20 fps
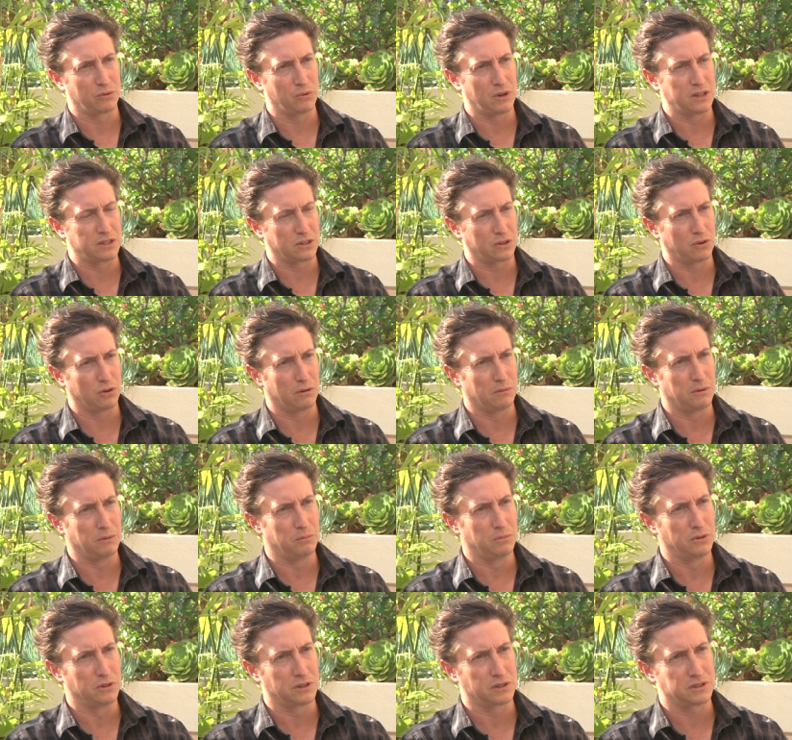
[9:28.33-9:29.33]
mm-hmm. Roger
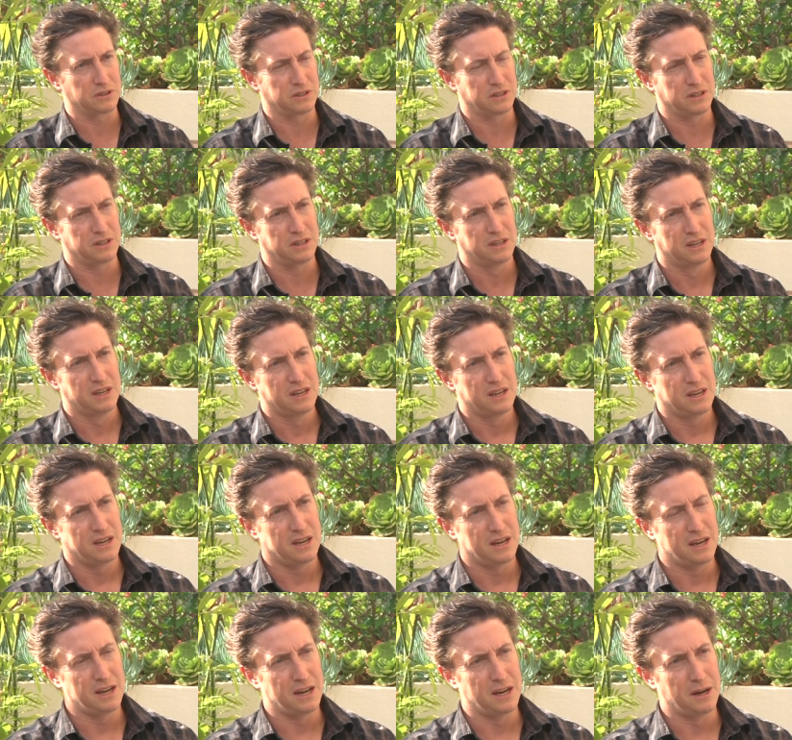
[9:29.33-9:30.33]
Corman books and
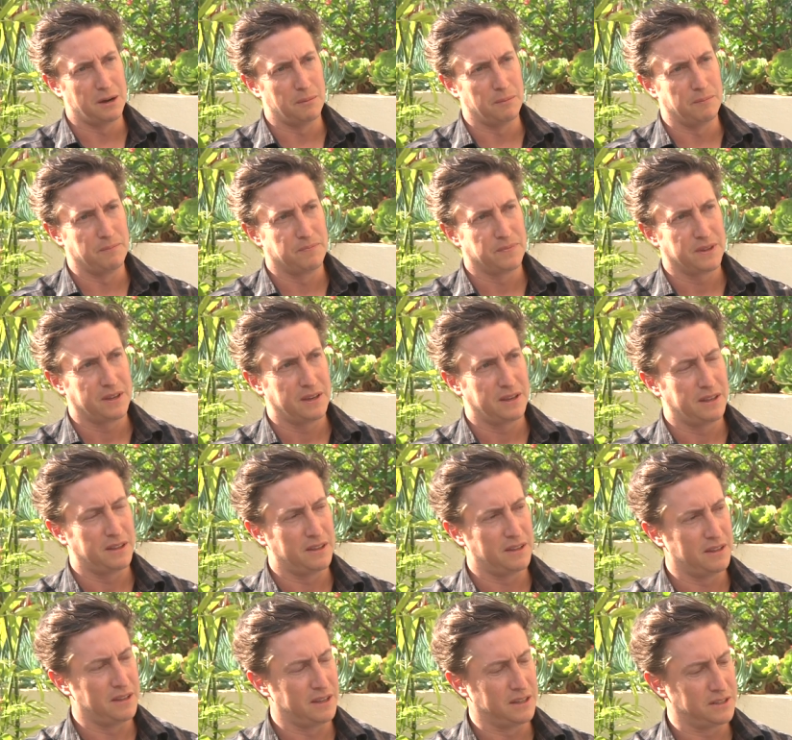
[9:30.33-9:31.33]
um,
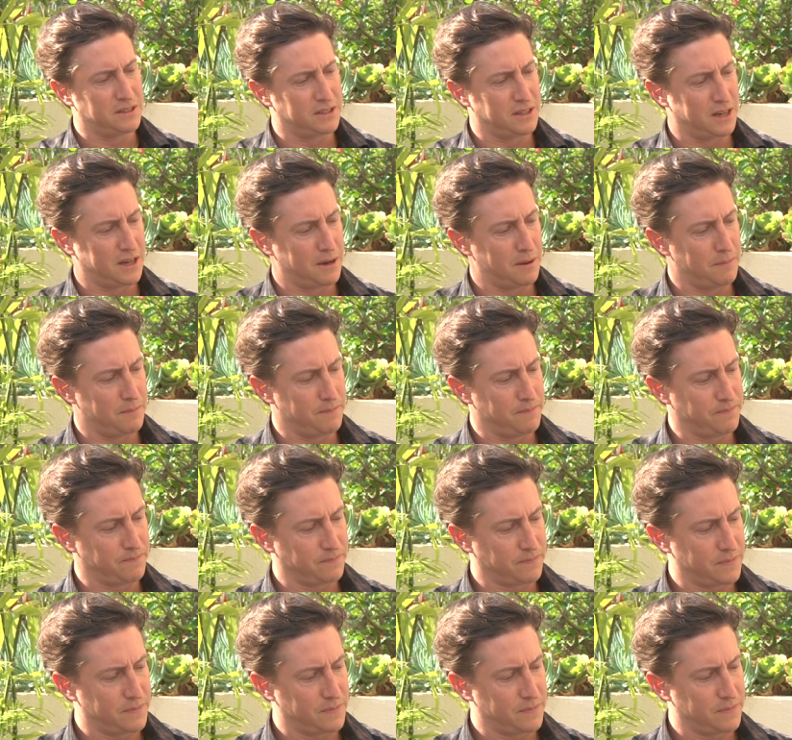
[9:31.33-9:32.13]
this, um,